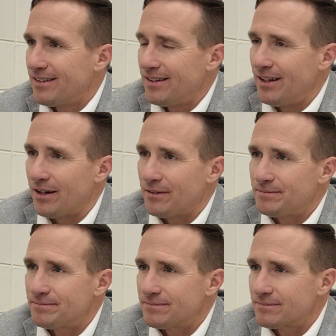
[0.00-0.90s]
you know,
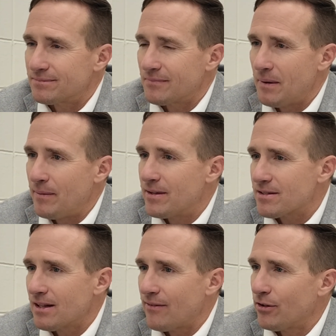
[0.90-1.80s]
maybe
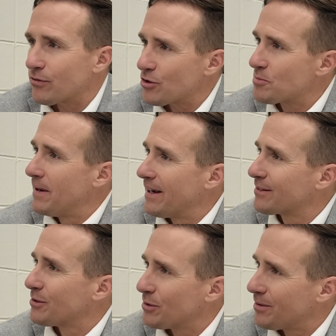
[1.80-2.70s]
this level of
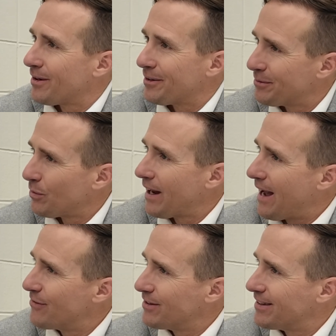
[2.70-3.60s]
respect or what
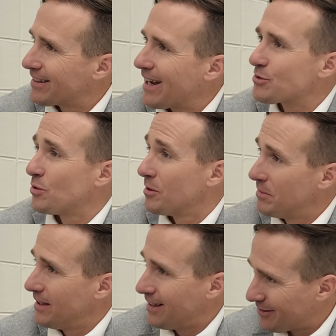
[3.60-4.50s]
have you that guys want to
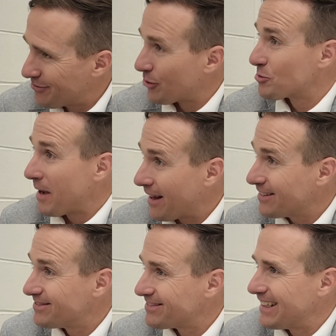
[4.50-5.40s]
be first ballot,
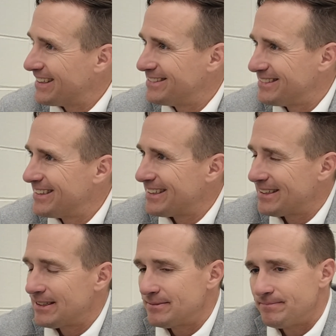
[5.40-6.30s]
right?
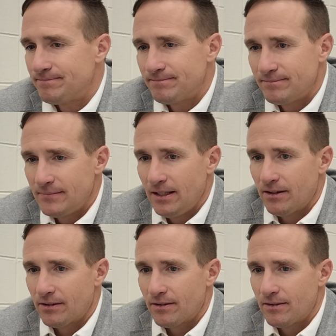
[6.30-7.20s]

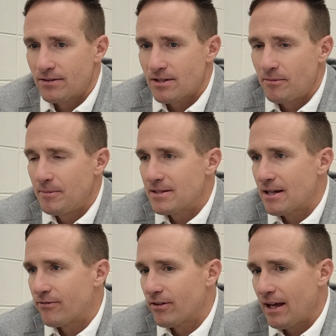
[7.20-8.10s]
There's something to be
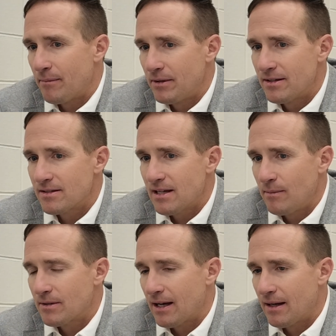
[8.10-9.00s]
said for that. But at the
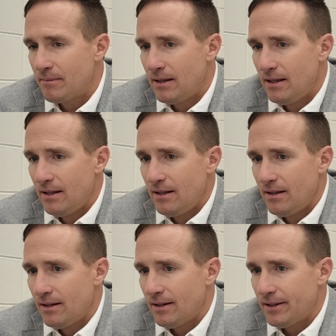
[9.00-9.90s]
same time,
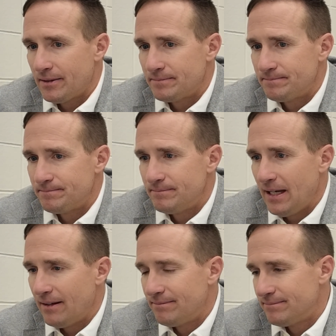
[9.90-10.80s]

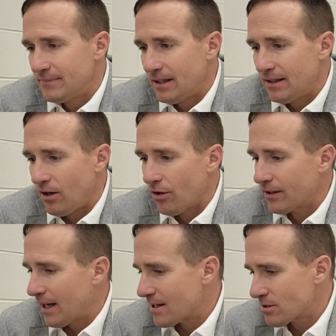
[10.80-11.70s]
man, all the
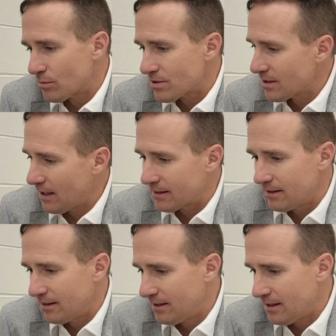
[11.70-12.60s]
guys that were
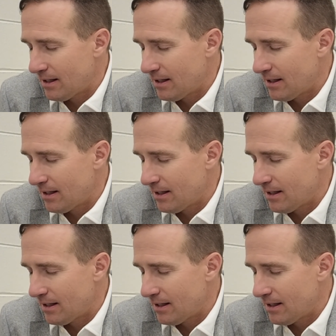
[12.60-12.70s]
selected,